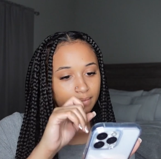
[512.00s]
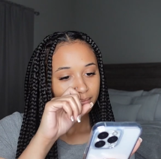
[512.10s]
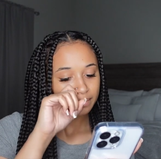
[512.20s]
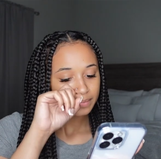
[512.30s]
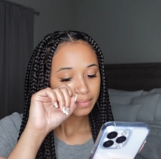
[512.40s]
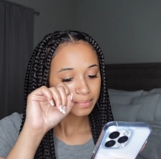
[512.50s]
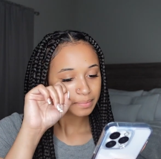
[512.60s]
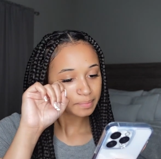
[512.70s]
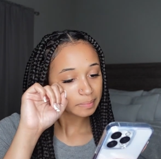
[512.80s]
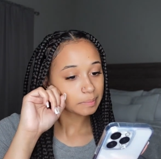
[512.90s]

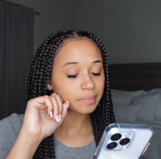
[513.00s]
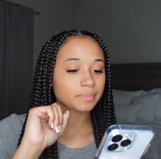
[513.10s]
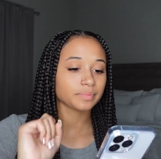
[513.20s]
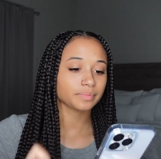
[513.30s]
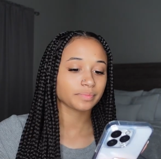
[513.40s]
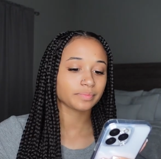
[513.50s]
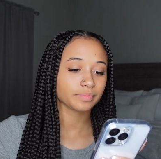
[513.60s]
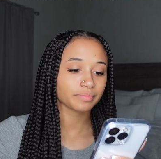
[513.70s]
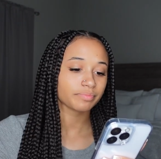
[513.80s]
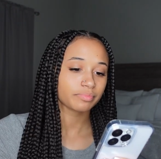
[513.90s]

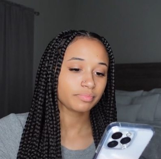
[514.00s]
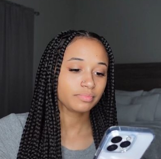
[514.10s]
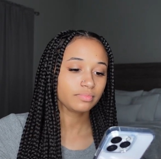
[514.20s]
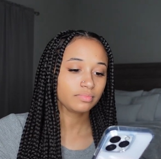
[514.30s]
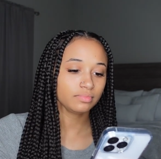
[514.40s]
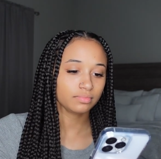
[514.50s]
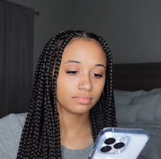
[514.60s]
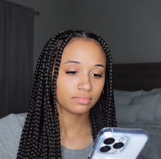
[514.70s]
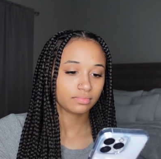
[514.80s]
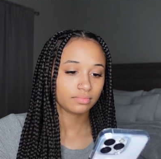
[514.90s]

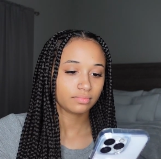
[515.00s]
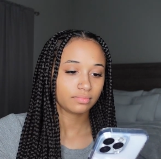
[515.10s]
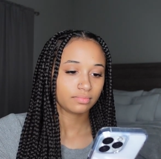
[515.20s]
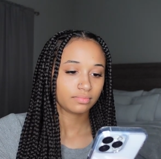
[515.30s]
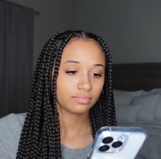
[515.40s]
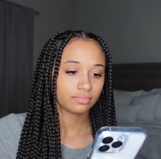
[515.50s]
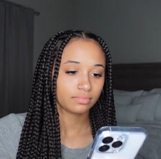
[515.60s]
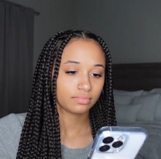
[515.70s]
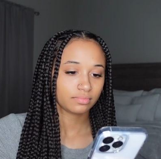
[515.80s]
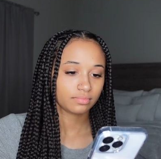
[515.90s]

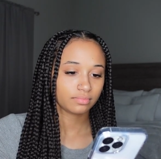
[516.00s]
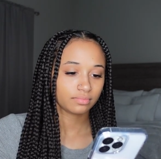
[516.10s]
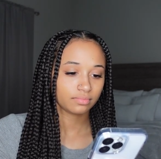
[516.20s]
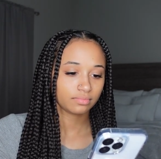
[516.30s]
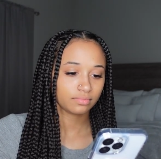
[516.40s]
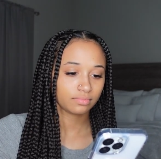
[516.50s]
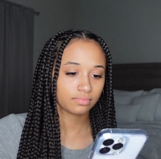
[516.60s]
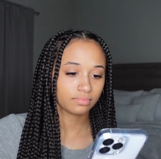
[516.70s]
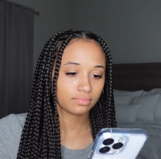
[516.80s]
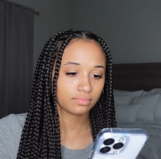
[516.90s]

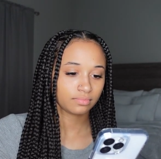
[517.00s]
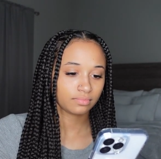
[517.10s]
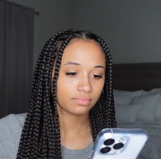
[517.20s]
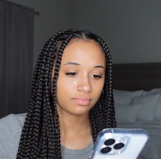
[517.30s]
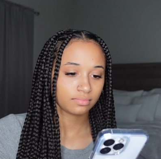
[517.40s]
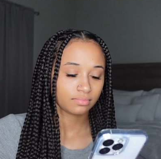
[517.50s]
Nothing is said.